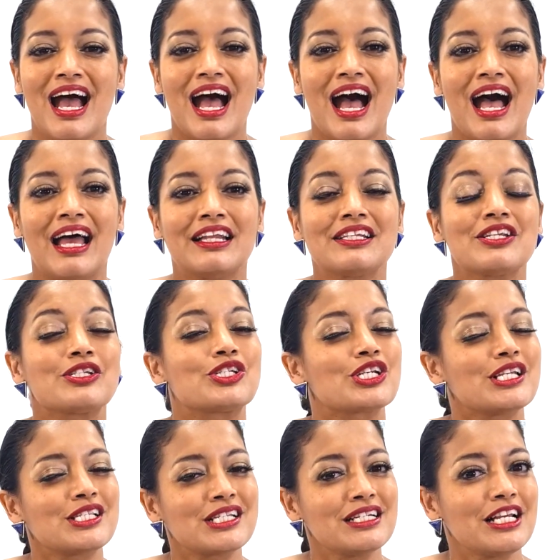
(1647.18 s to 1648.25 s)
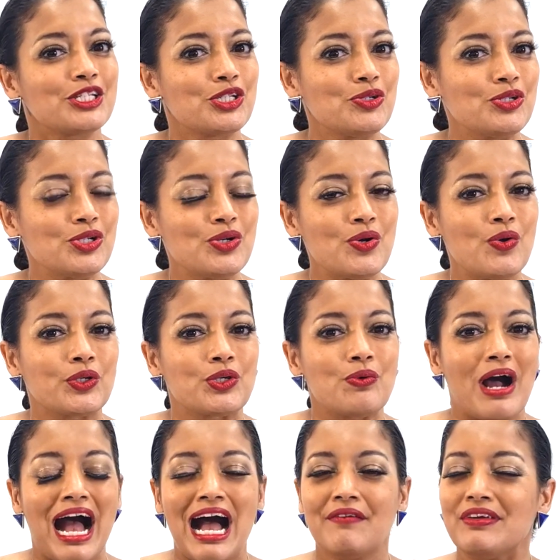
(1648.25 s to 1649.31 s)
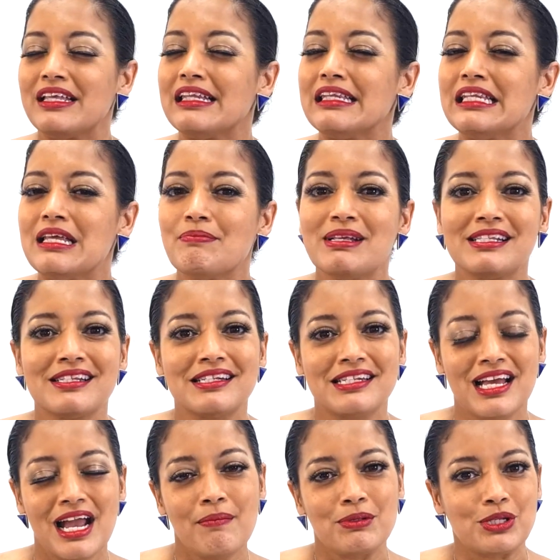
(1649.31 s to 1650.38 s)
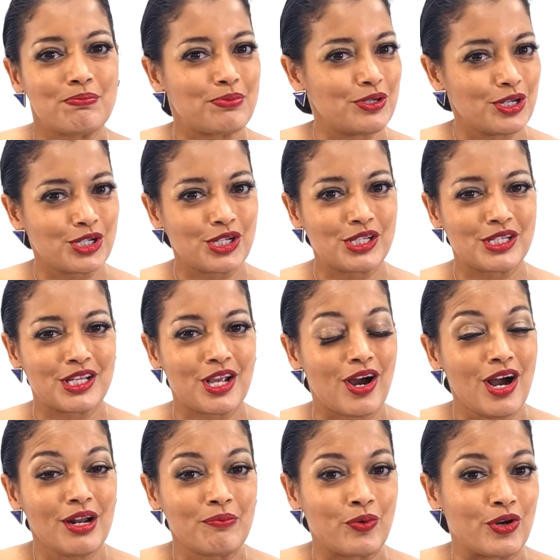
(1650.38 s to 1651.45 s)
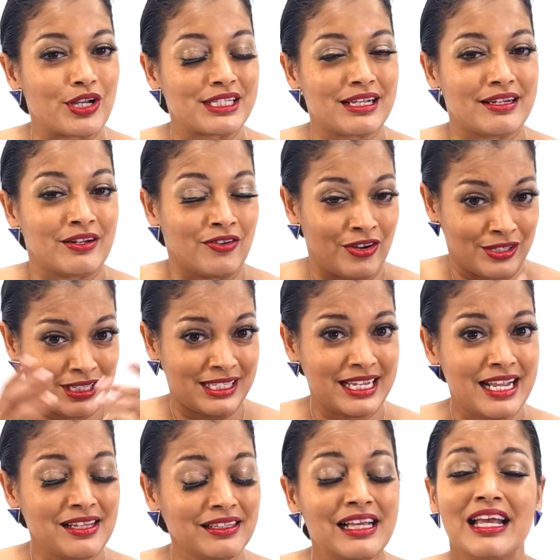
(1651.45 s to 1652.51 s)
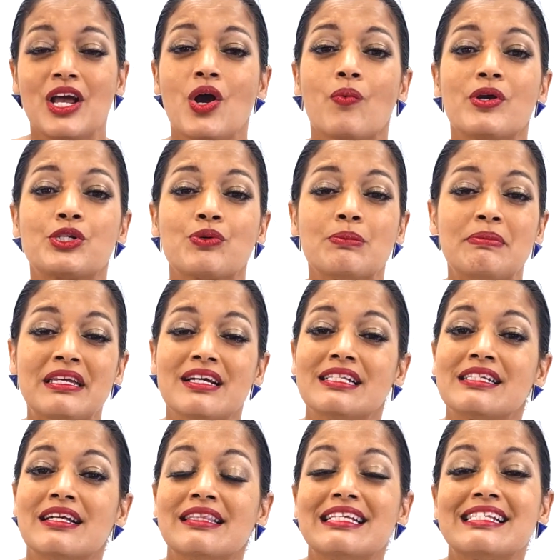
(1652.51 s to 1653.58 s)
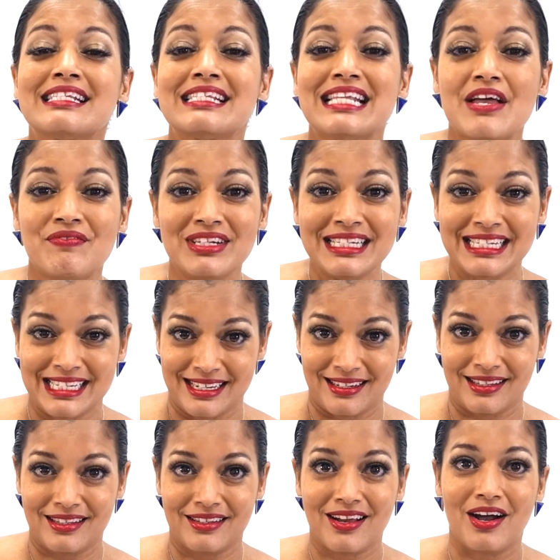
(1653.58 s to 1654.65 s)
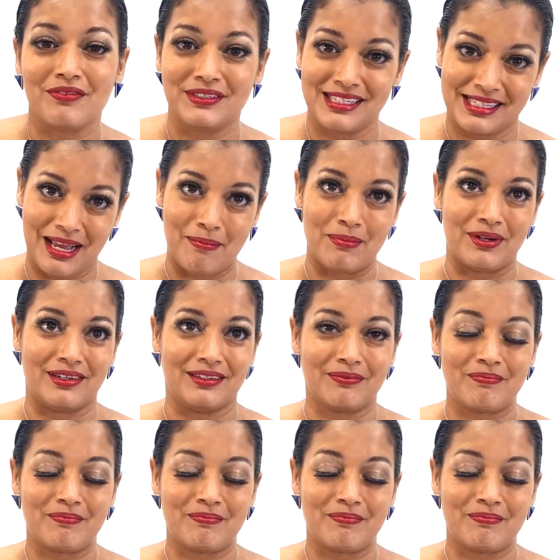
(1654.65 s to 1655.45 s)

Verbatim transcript: And just to let you know, you have a limited time to purchase the artworks on sale, which will be until the seventeenth of December.